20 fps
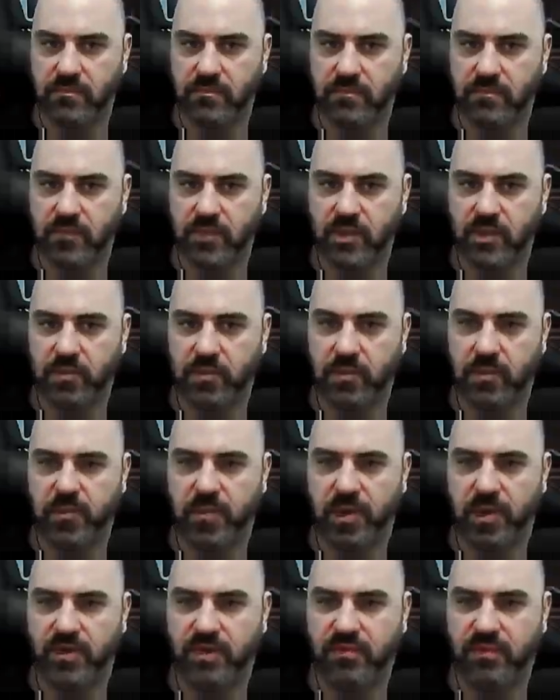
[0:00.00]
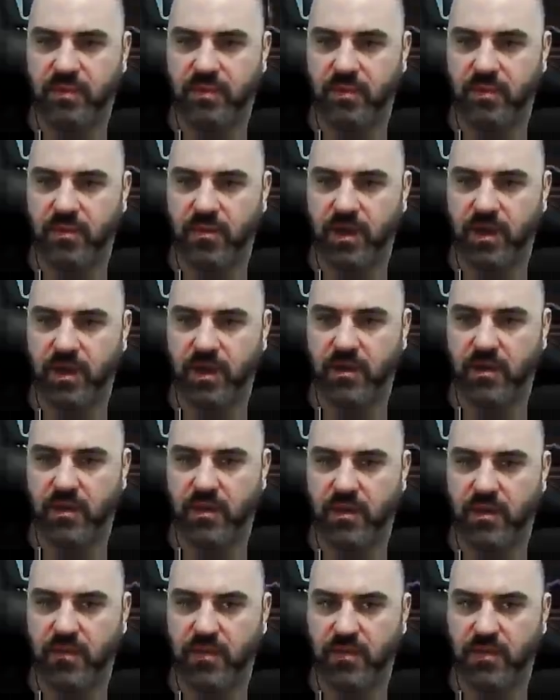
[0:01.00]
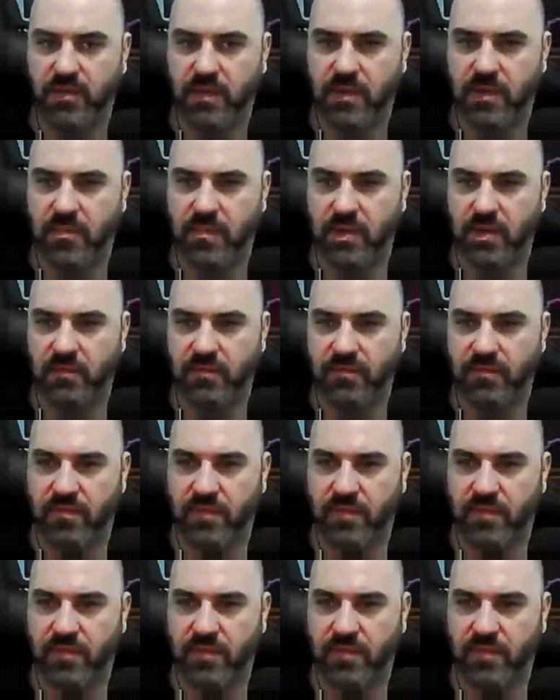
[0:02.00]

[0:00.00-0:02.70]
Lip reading: You'll put puddles on the ground that give you a debuff.